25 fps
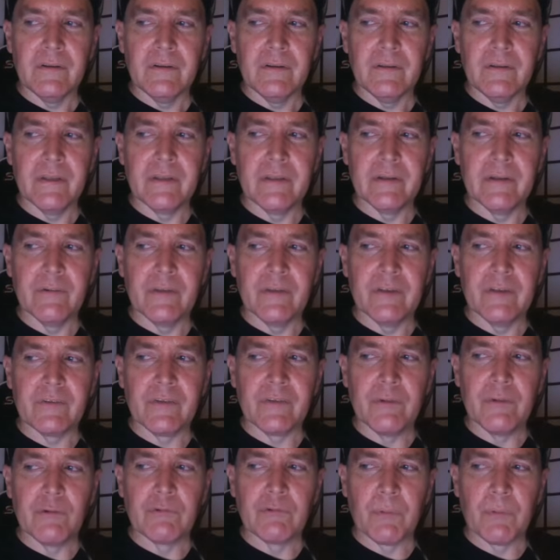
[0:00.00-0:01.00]
it, it's
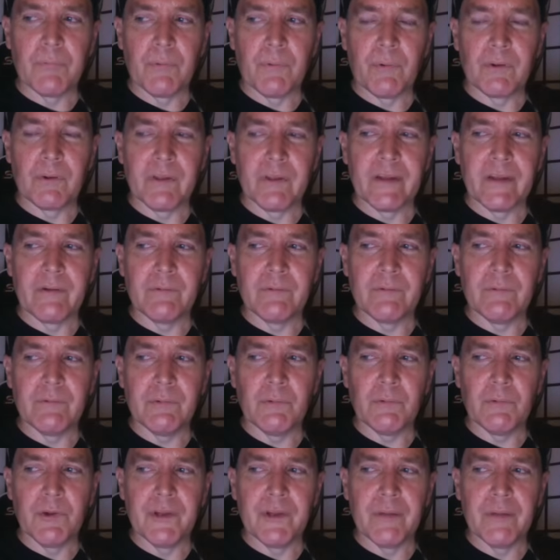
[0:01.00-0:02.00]
it was report like
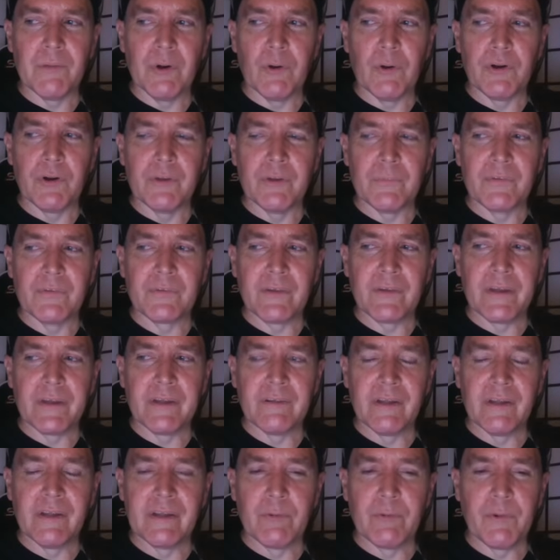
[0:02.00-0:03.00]
William Odom
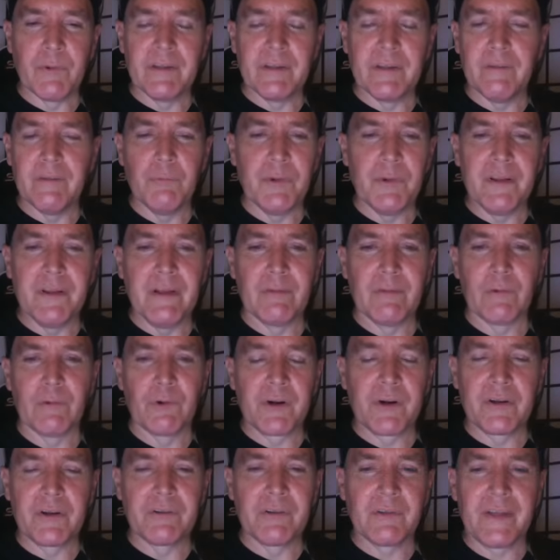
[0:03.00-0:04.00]
said like we we
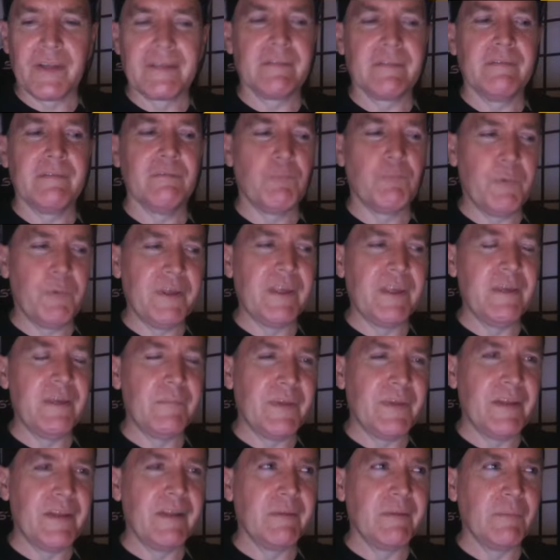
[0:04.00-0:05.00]
never like we
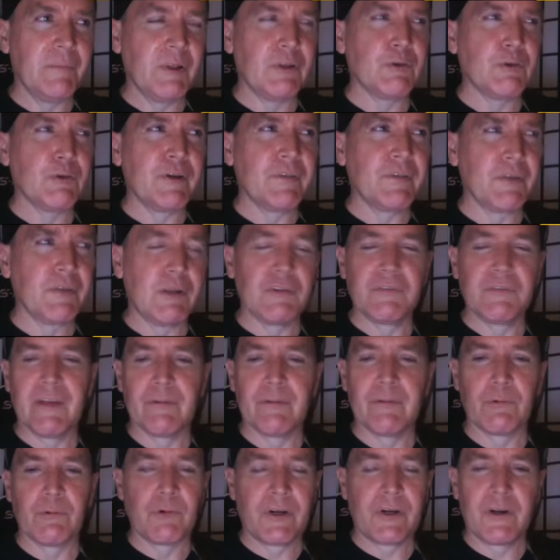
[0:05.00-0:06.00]
meaning military intelligence
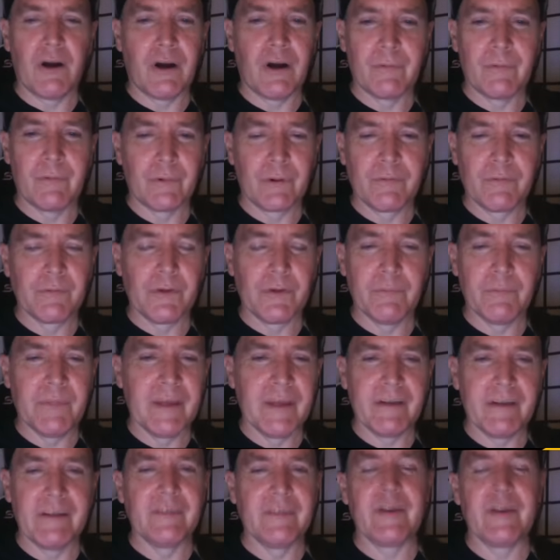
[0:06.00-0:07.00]
never recovered from
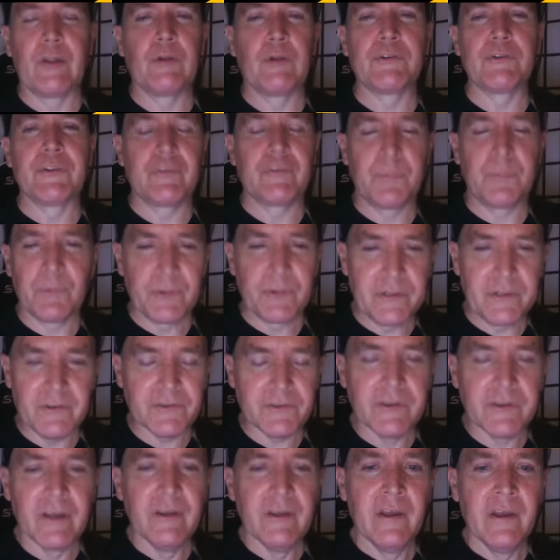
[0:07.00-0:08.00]
that intelligence
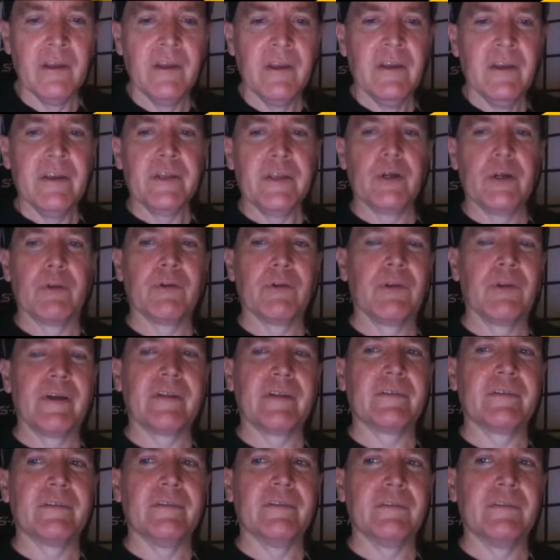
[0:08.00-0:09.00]
breach. You know they're
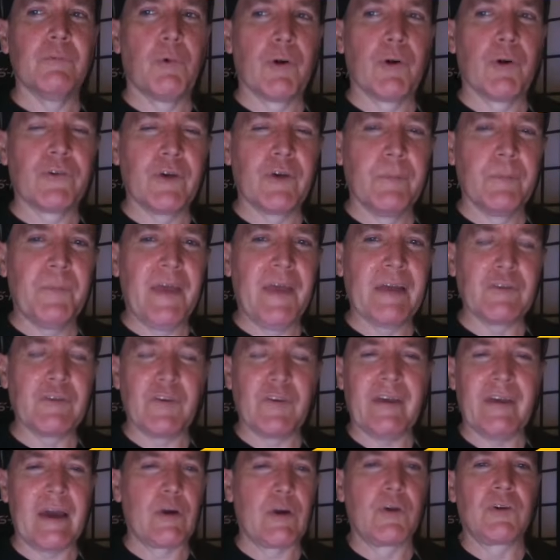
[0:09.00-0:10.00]
like the Warsaw Pact
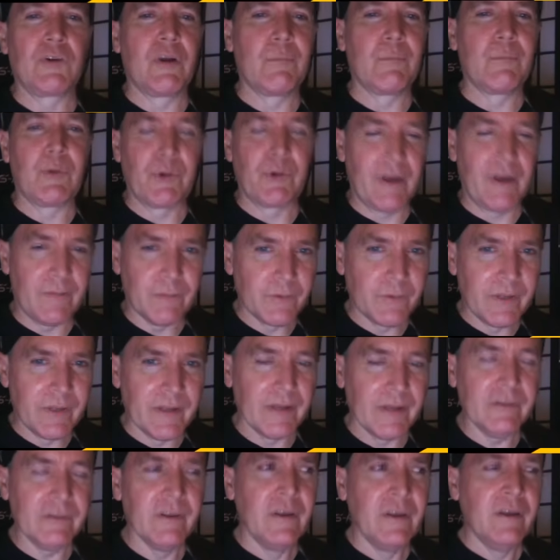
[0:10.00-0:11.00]
just had our number after
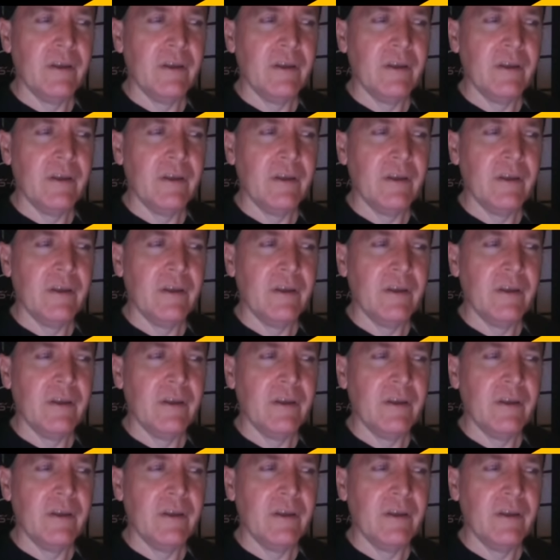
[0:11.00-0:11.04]
that